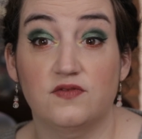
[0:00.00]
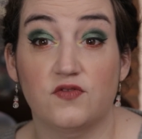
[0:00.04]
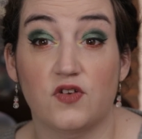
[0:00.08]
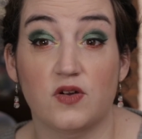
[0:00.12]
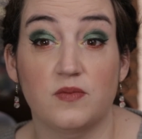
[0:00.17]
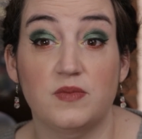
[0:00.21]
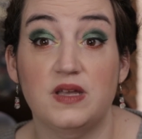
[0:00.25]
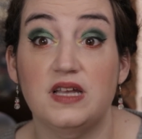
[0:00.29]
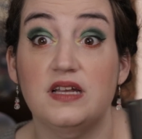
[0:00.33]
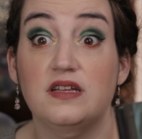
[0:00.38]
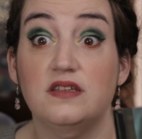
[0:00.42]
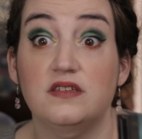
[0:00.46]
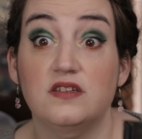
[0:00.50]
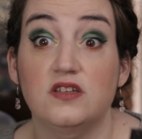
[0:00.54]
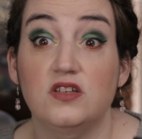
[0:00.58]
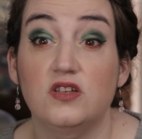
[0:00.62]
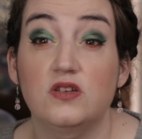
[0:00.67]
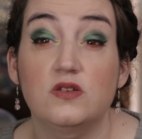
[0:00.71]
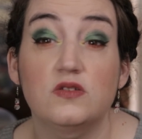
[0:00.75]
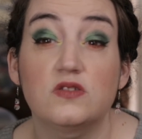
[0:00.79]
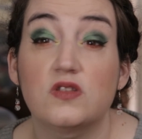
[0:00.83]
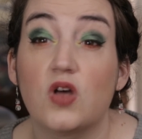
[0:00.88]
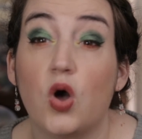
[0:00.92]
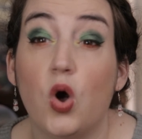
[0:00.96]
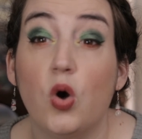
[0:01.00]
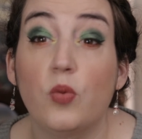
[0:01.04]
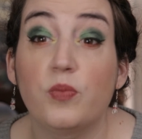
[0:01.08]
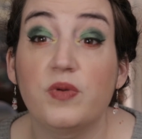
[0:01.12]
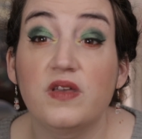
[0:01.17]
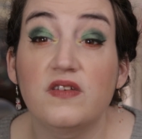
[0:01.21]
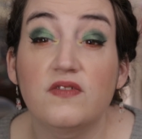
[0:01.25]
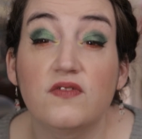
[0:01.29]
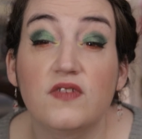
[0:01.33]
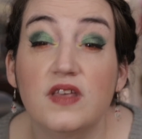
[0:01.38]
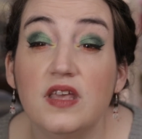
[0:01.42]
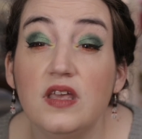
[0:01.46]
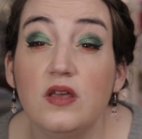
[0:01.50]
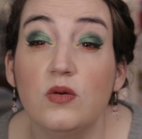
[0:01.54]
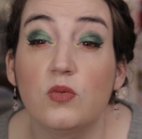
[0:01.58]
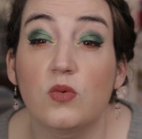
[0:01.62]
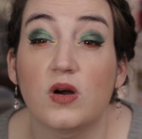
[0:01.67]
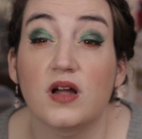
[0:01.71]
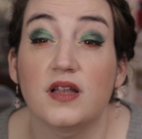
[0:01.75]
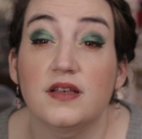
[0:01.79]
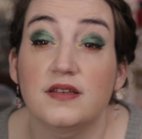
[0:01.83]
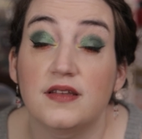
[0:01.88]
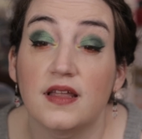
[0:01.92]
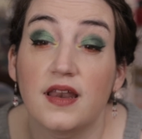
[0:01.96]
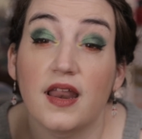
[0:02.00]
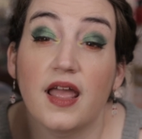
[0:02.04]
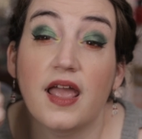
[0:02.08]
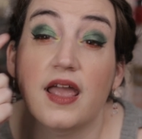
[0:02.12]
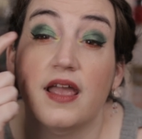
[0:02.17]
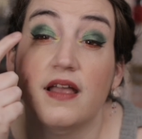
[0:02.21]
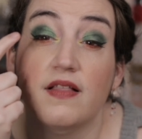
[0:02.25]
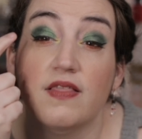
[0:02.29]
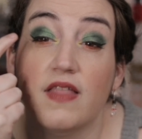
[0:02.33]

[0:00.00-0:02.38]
for me to use the OPV one today.